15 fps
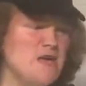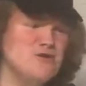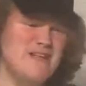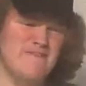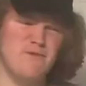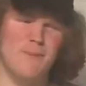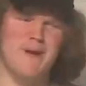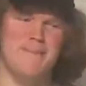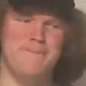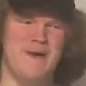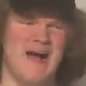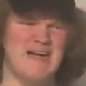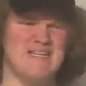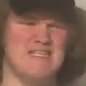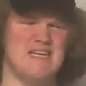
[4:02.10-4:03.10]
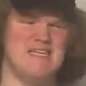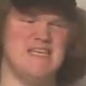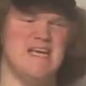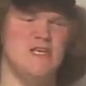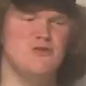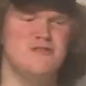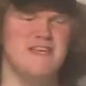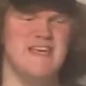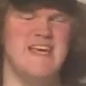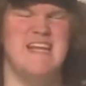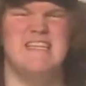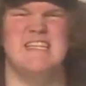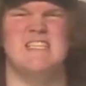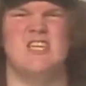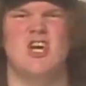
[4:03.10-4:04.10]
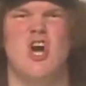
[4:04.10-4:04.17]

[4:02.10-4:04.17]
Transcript: used to have so many boxes because I used to eat this